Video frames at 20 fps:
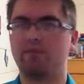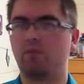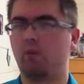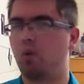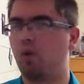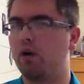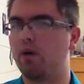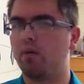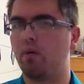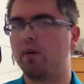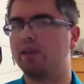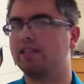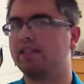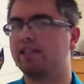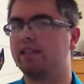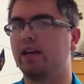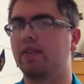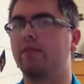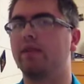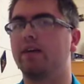
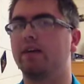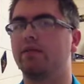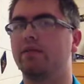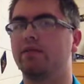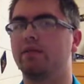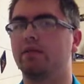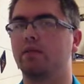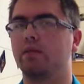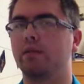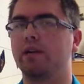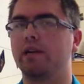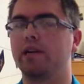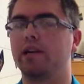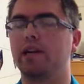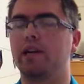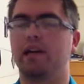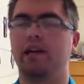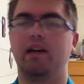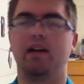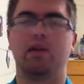0.17 of a degree
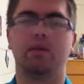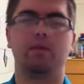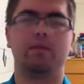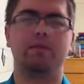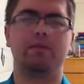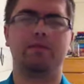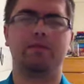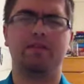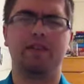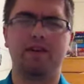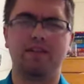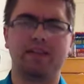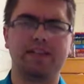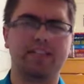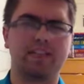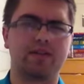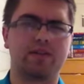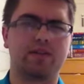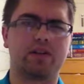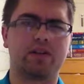would be very
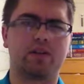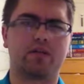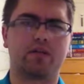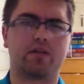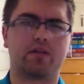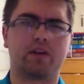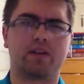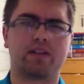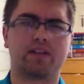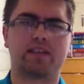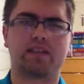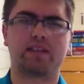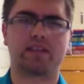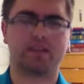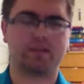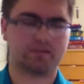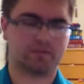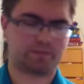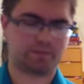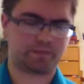difficult for us to
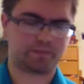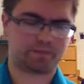do.